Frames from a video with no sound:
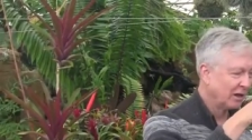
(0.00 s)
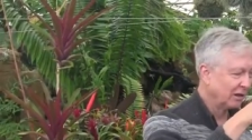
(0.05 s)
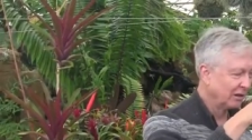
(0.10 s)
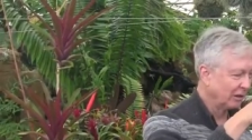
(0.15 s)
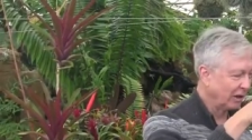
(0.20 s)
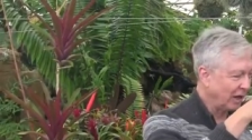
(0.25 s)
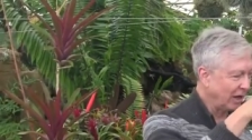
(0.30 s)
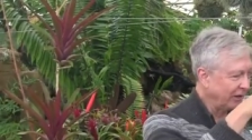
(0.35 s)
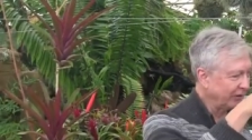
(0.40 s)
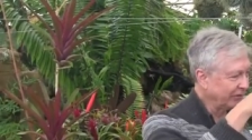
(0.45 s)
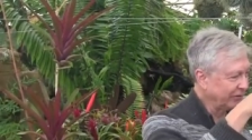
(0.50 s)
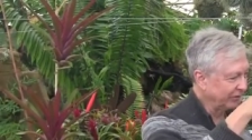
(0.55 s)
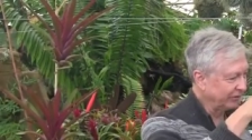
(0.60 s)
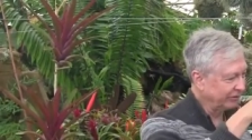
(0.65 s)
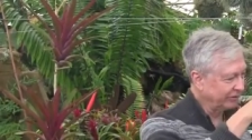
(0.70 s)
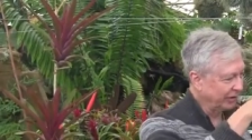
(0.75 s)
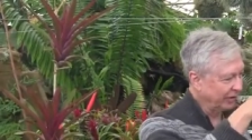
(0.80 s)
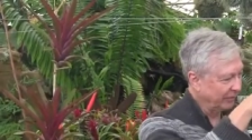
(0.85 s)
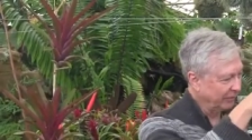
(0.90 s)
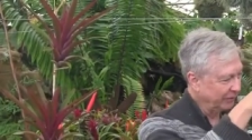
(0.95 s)
lodges
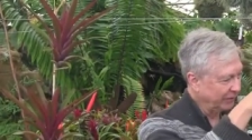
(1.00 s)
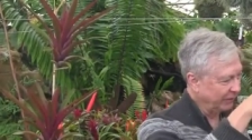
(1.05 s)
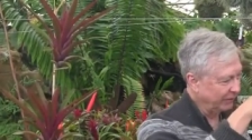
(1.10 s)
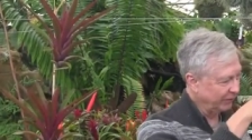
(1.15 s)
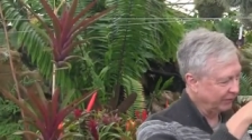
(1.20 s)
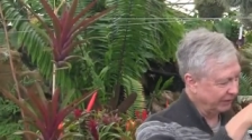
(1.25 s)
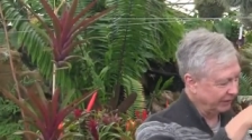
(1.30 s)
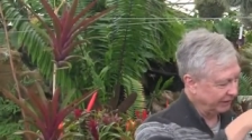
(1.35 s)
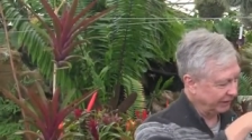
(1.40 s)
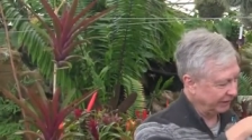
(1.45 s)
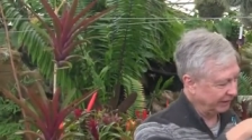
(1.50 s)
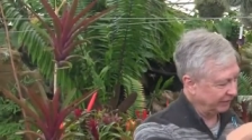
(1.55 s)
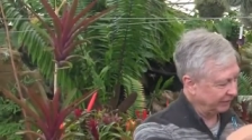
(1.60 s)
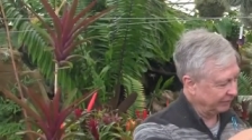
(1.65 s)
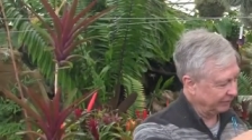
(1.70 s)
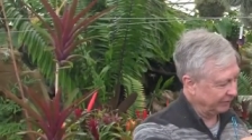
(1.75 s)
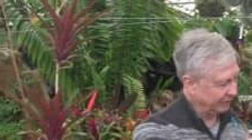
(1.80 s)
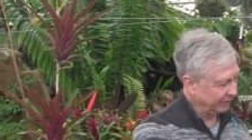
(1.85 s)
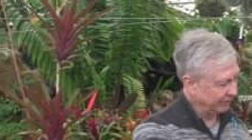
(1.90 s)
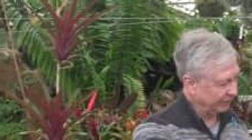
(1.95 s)
itself here in the
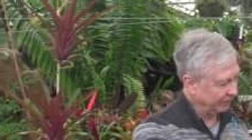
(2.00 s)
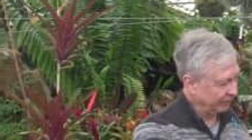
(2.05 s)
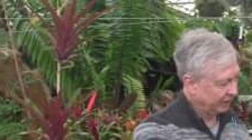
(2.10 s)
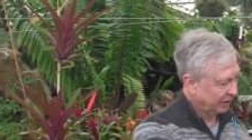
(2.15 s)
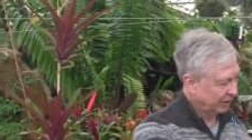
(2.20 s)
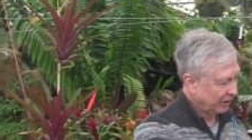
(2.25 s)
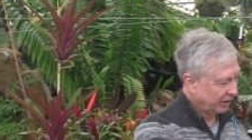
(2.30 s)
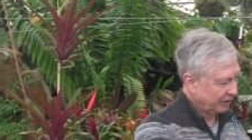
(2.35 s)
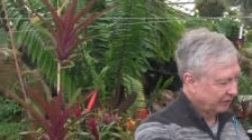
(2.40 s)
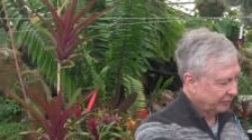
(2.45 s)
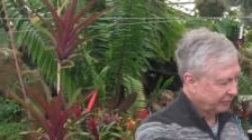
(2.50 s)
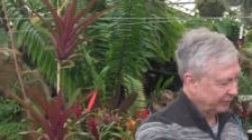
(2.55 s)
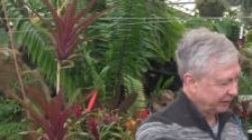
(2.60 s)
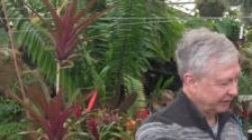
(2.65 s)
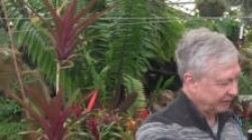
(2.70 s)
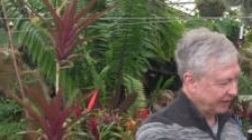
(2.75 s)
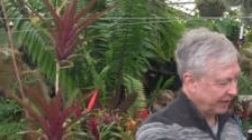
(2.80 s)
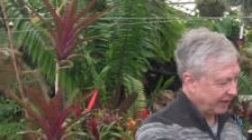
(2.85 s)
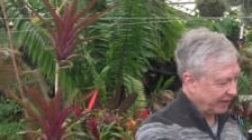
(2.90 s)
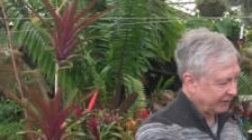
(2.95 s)
leaves of this
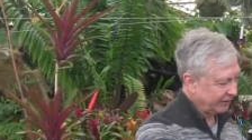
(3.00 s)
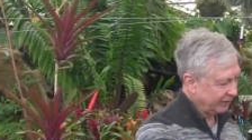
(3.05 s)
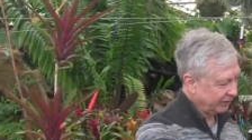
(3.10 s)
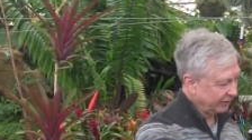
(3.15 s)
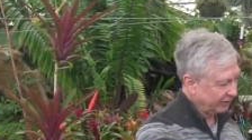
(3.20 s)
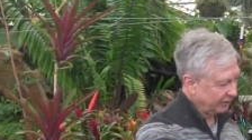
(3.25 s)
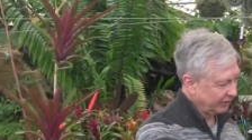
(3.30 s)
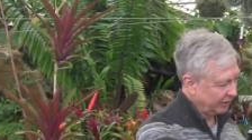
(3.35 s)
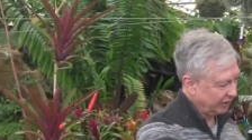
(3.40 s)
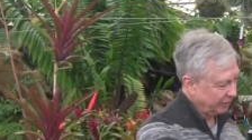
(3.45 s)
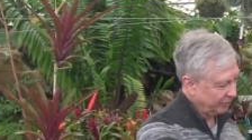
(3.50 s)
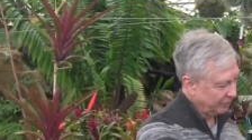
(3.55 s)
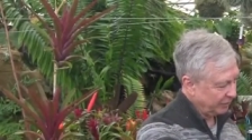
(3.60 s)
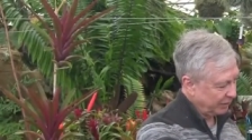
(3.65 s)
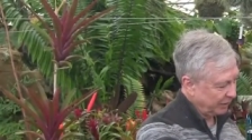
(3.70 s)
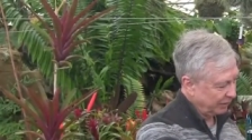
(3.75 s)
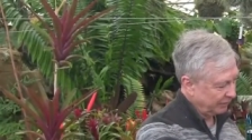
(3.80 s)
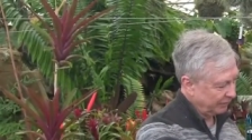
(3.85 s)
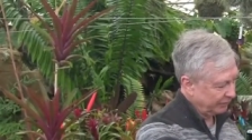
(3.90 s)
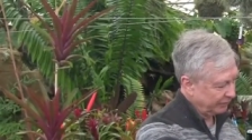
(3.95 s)
spectacular clump
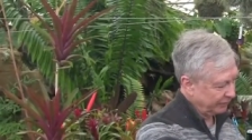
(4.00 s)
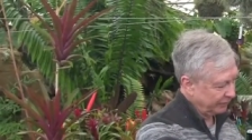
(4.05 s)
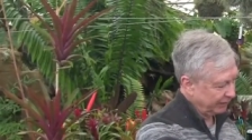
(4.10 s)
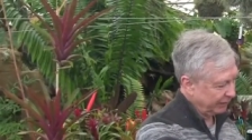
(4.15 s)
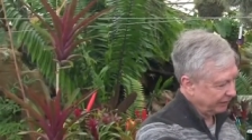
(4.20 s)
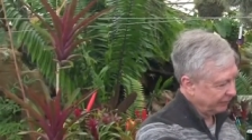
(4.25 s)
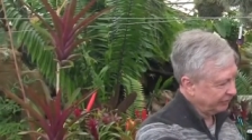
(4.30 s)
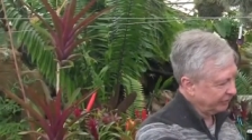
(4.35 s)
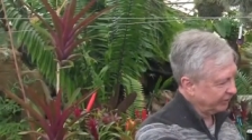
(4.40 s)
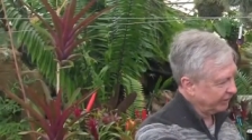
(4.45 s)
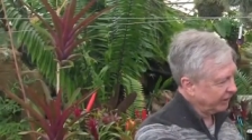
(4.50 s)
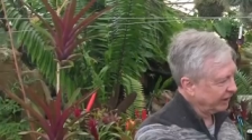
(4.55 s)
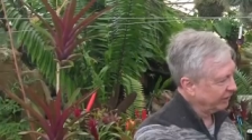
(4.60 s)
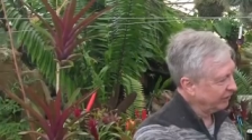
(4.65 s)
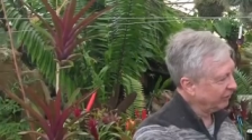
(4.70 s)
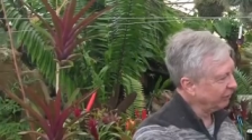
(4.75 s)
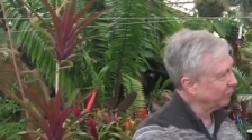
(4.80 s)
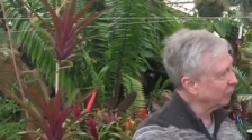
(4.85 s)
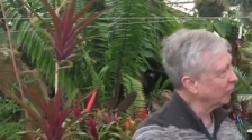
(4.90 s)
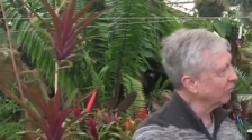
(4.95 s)
of Tillandsia
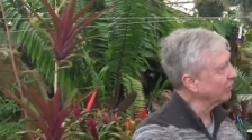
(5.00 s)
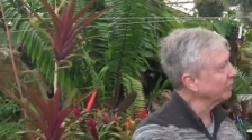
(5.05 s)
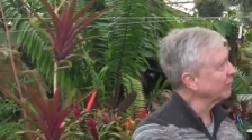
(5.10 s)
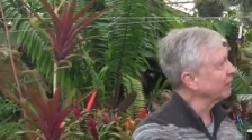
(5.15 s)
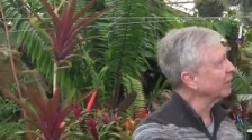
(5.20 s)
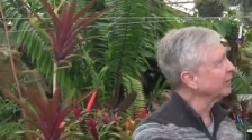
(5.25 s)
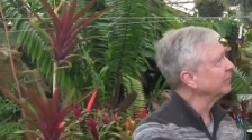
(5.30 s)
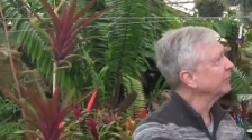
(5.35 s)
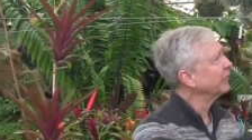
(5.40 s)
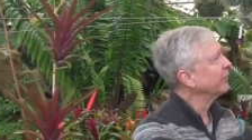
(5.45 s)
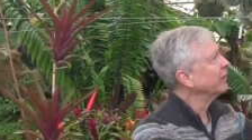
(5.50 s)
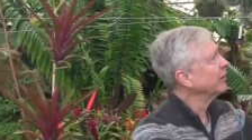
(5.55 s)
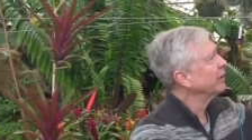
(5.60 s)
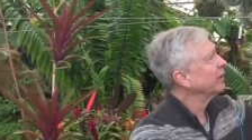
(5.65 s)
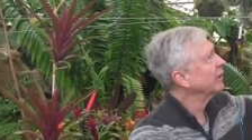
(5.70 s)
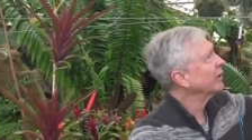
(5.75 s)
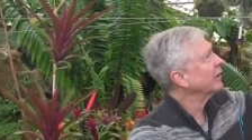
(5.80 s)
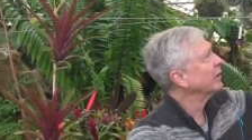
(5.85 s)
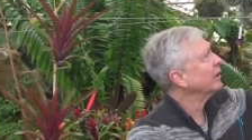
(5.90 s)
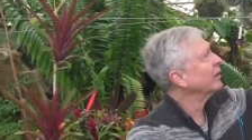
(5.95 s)
heteromorpha.
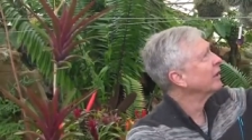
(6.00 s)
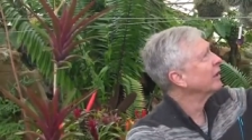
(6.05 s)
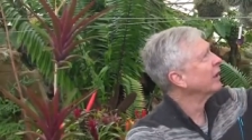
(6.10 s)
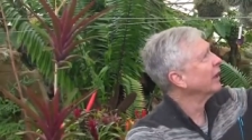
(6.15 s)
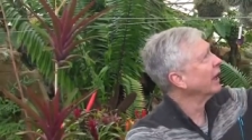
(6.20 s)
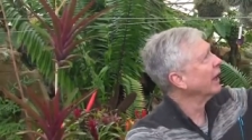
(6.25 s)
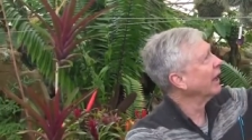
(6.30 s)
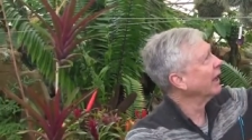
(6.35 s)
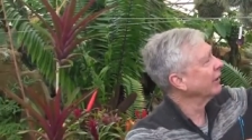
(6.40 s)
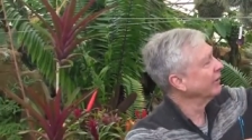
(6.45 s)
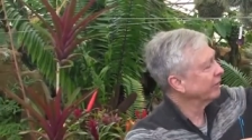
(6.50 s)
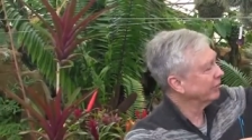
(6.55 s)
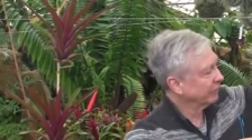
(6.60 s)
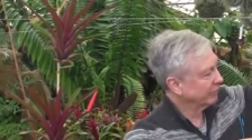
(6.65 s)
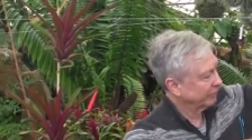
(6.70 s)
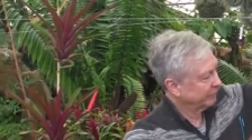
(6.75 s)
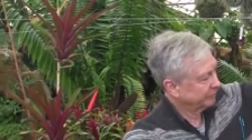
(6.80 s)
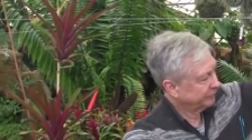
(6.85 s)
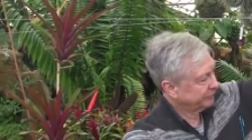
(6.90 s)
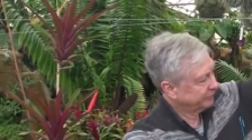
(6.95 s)

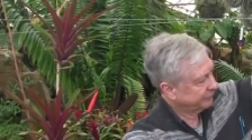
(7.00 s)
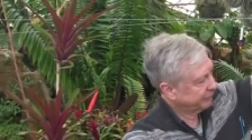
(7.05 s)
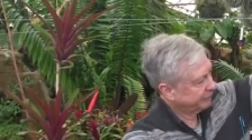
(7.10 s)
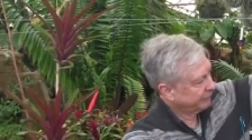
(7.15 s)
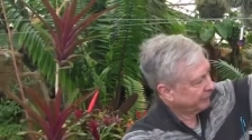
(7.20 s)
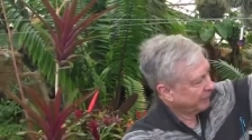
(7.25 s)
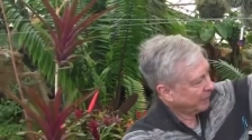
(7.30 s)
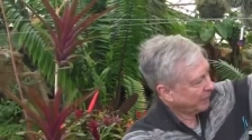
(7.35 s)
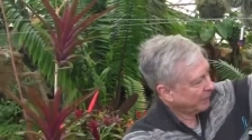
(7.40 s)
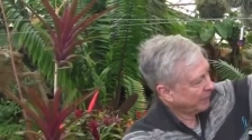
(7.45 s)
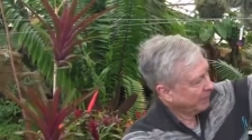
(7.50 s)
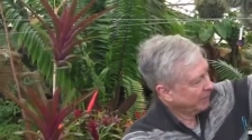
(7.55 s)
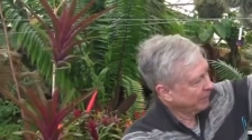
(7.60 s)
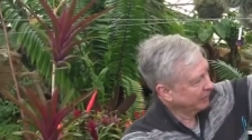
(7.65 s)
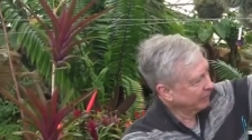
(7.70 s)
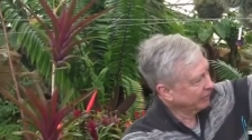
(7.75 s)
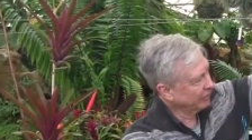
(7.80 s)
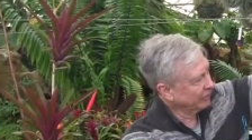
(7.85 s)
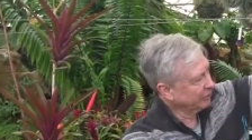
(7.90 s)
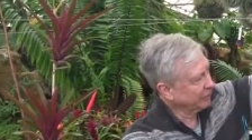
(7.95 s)
And
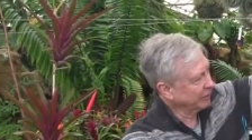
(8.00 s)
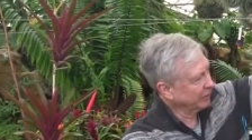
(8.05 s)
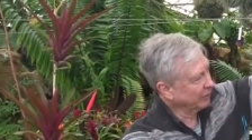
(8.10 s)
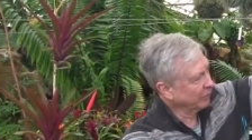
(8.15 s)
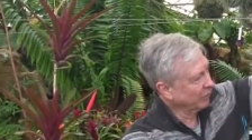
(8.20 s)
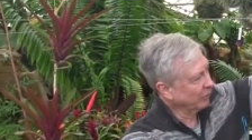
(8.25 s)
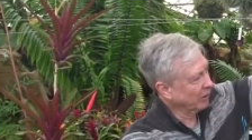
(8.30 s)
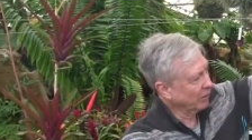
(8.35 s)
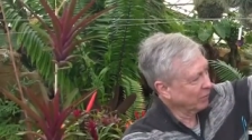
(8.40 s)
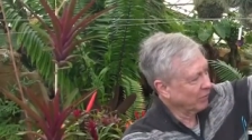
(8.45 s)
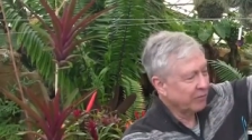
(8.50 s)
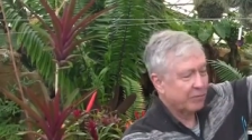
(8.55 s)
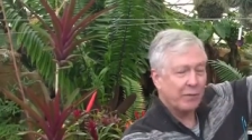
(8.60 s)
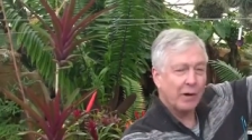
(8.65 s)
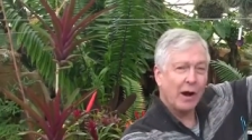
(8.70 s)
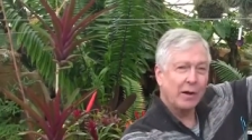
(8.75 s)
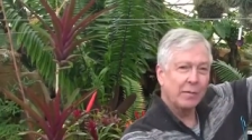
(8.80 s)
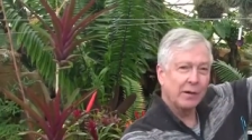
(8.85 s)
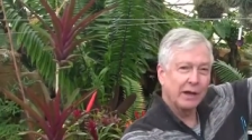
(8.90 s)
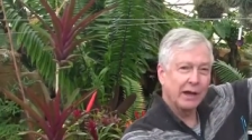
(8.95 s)
this has been growing. We've
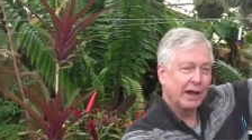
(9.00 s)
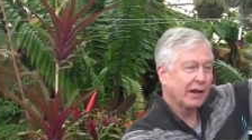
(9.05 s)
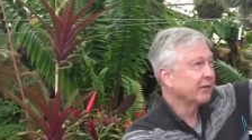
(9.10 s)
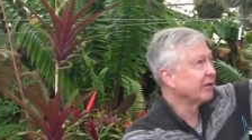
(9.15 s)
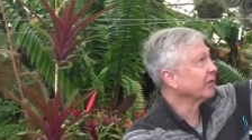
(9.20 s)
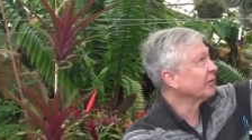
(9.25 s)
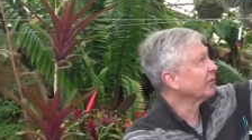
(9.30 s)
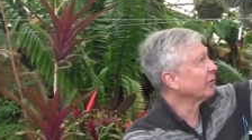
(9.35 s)
probably had this